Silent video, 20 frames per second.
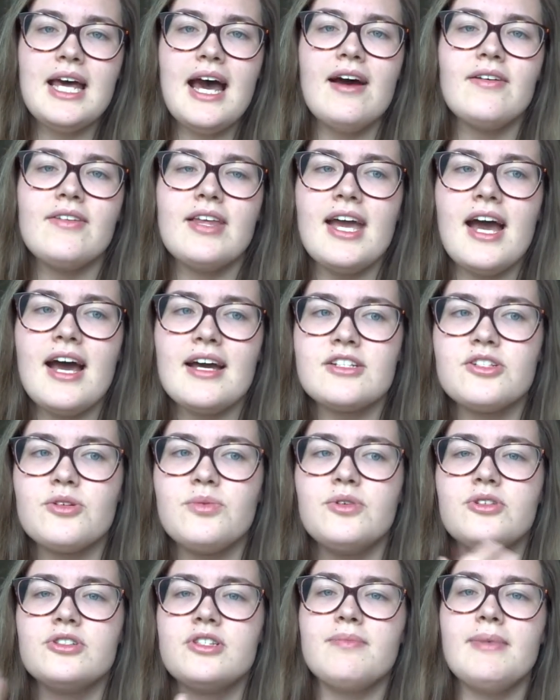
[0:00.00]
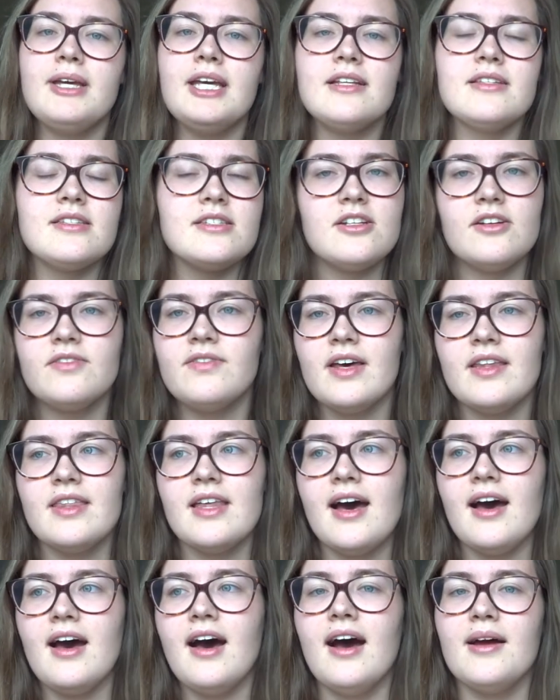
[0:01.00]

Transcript: how they act towards me and stuff like that,